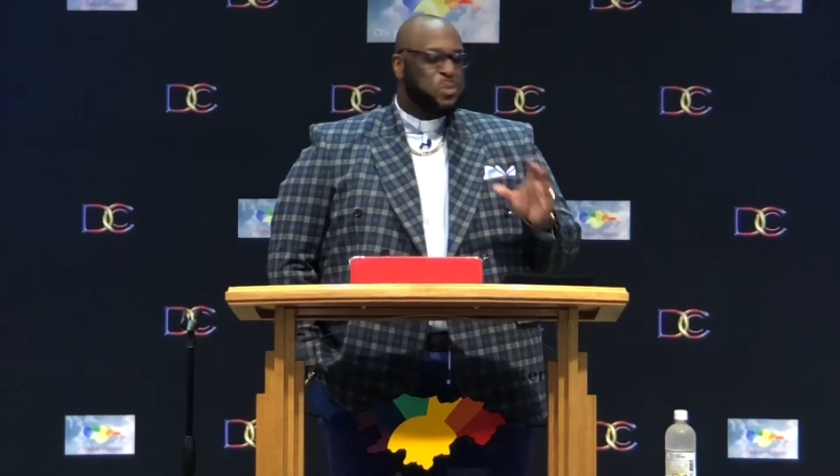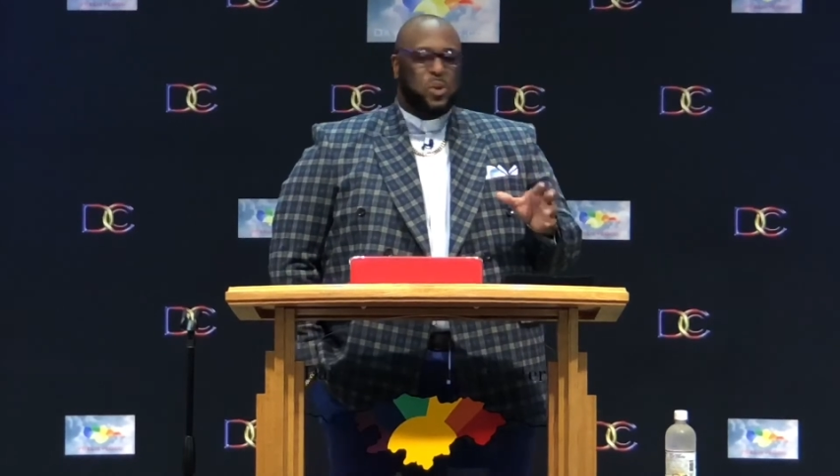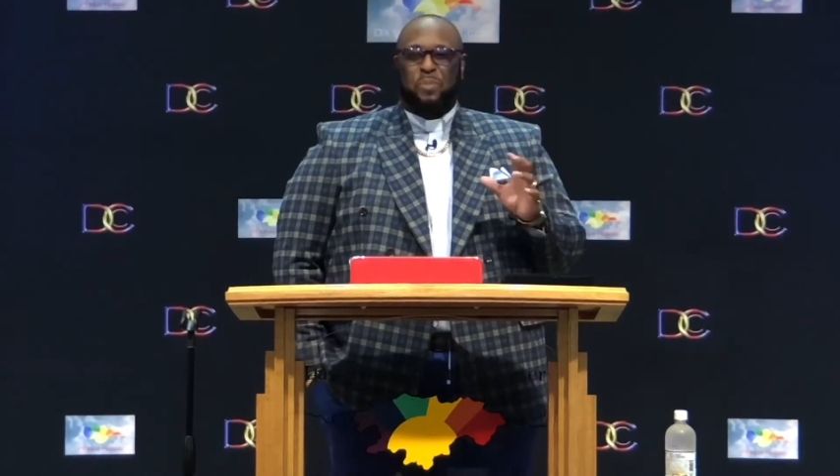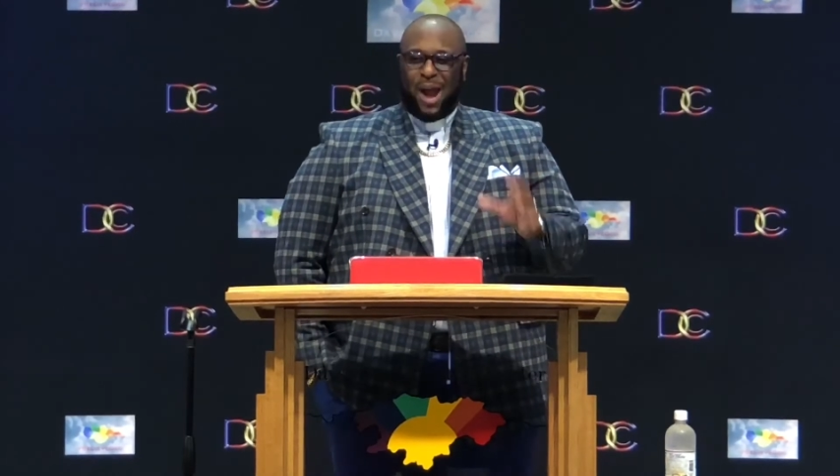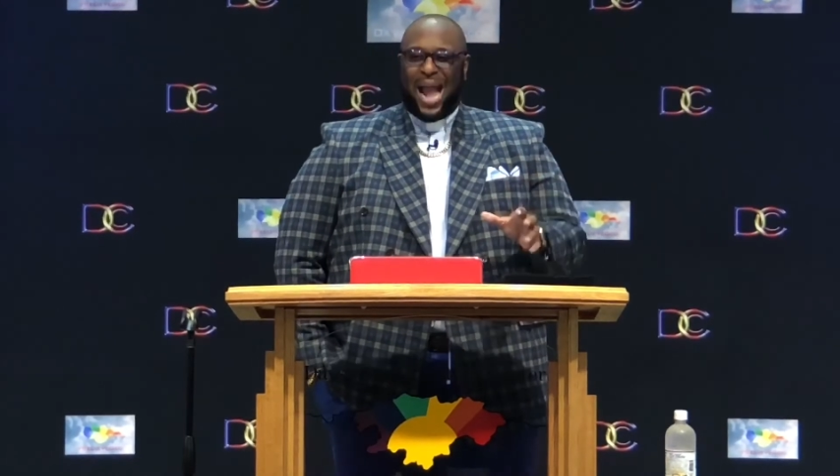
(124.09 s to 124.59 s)

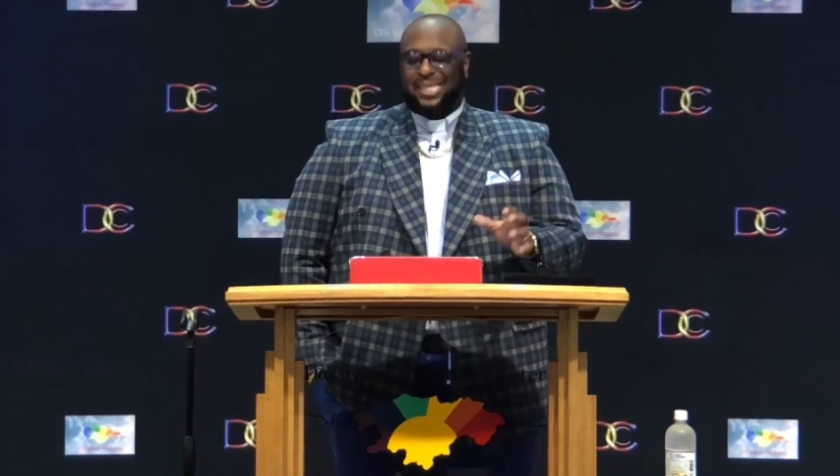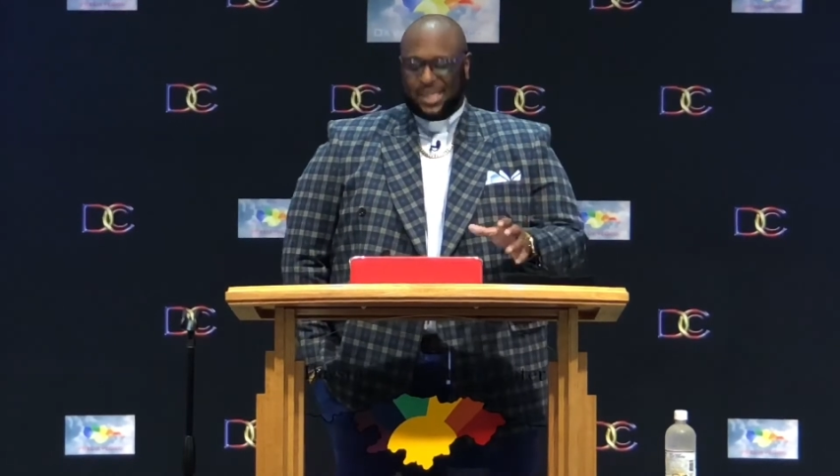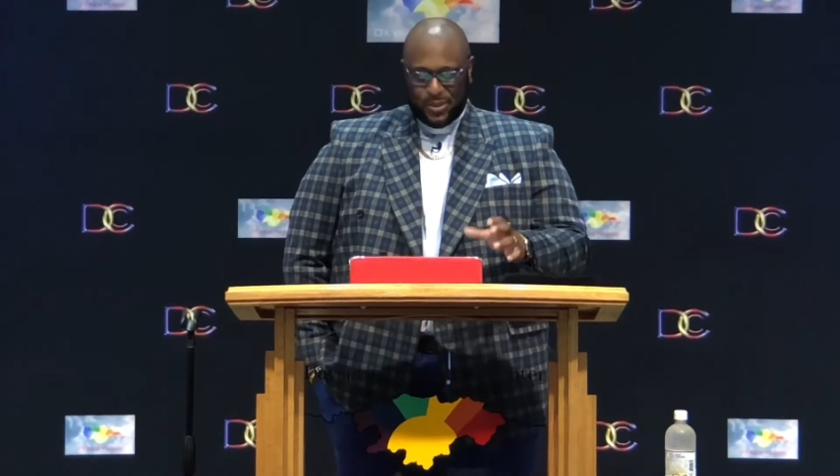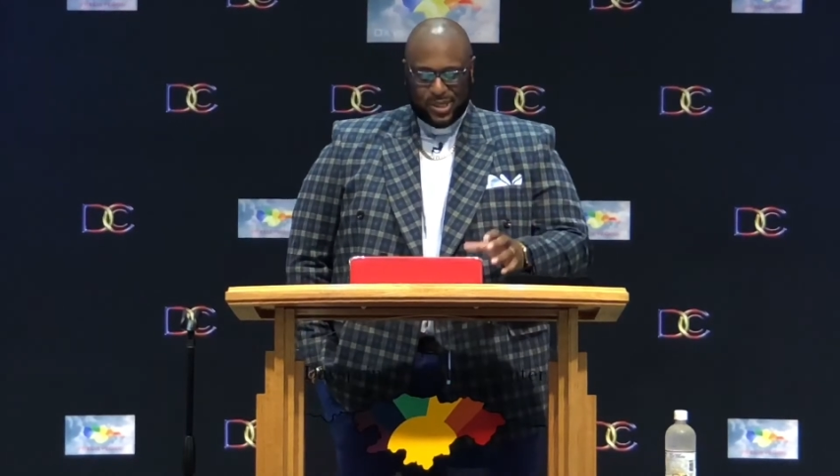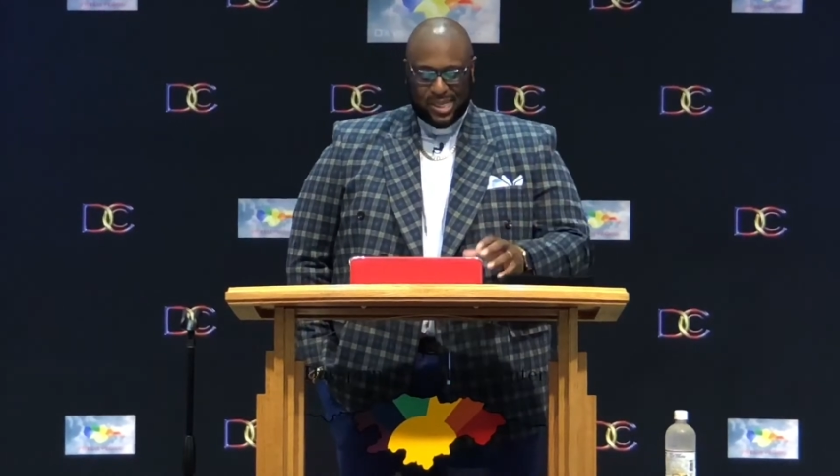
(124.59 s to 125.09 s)
more
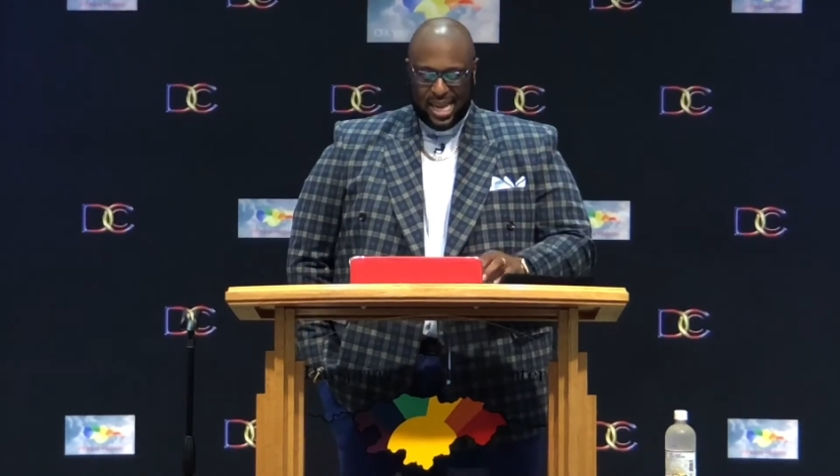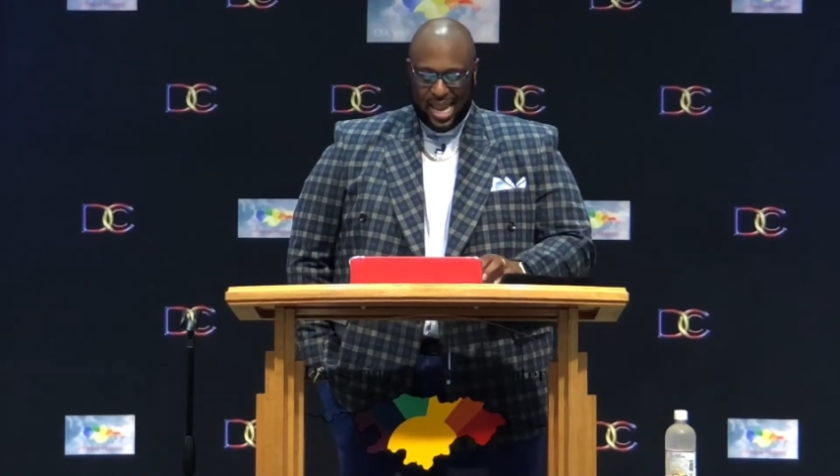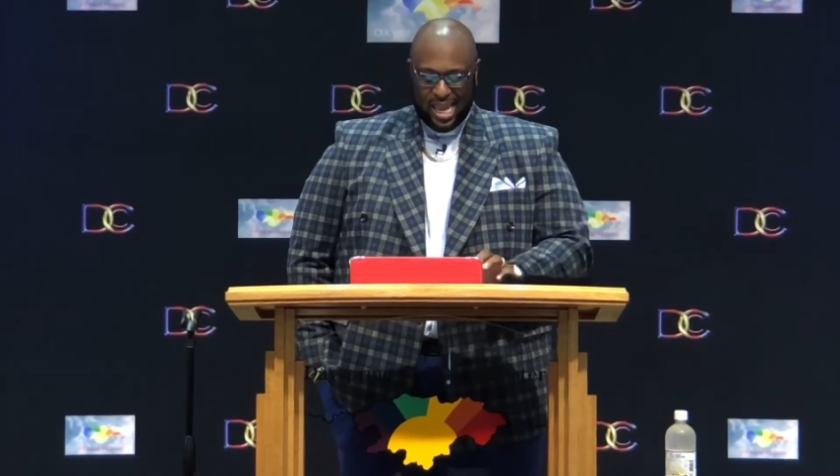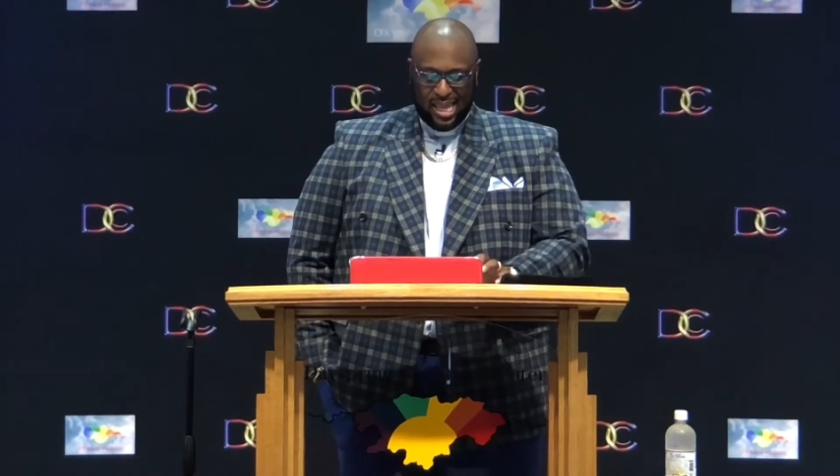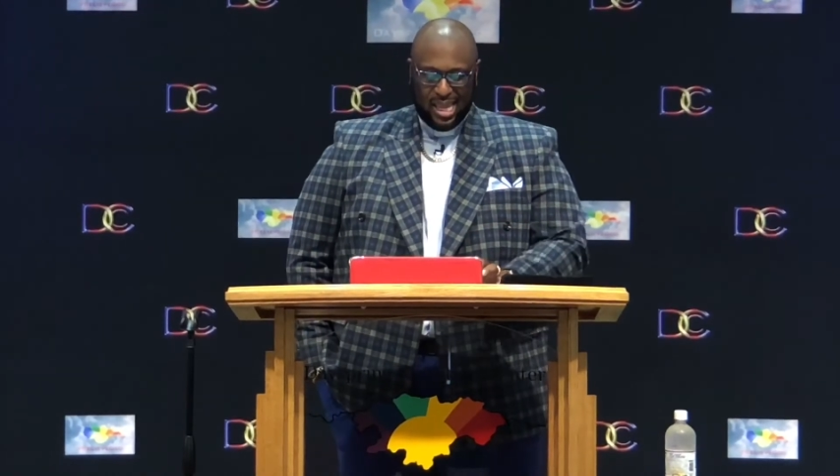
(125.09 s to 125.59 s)
practical
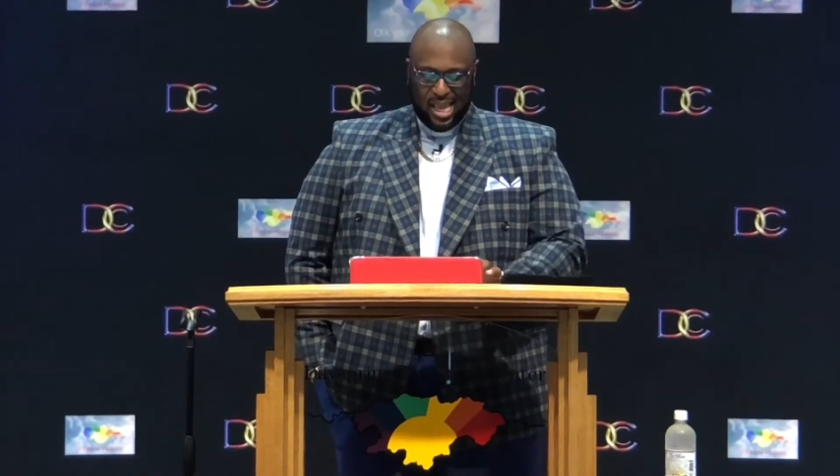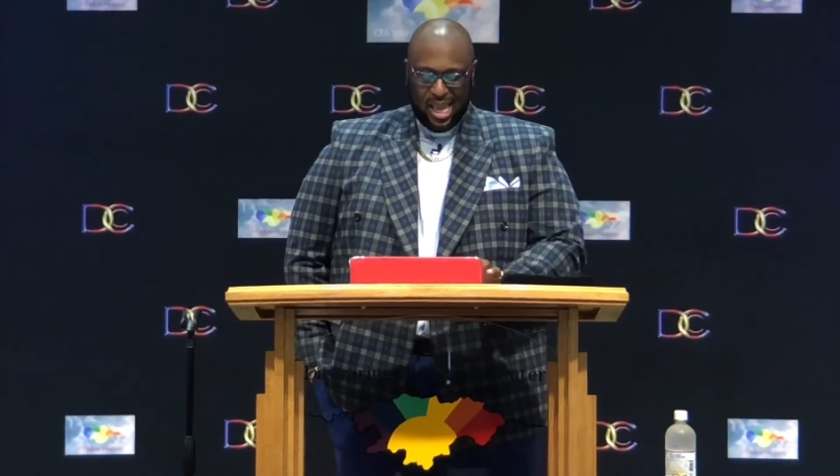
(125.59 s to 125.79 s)
today,